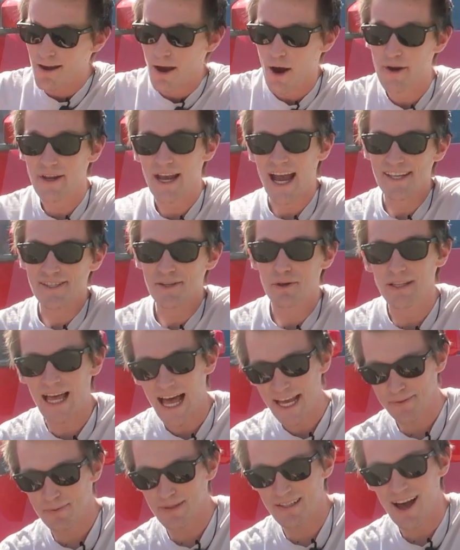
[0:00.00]
All All right guys, so
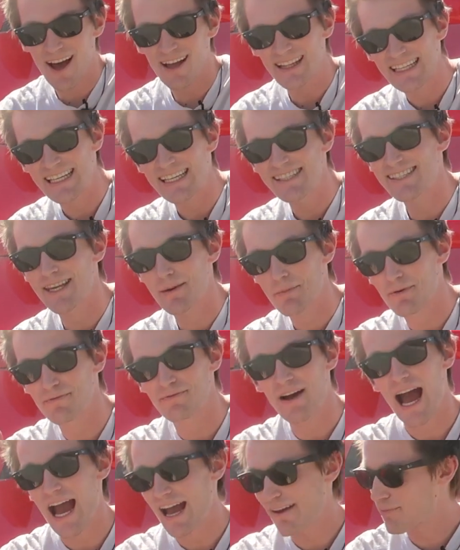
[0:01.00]
last but not least, number
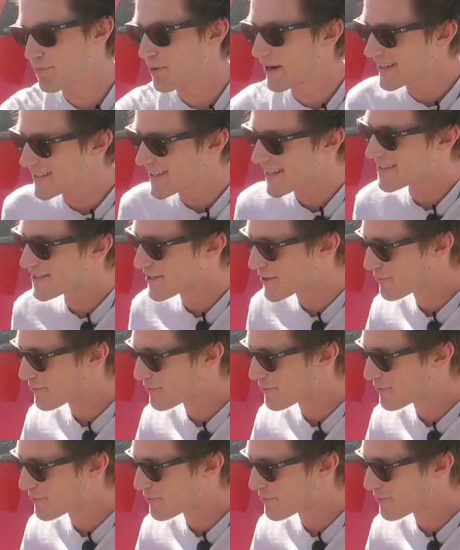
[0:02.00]
5 brings us to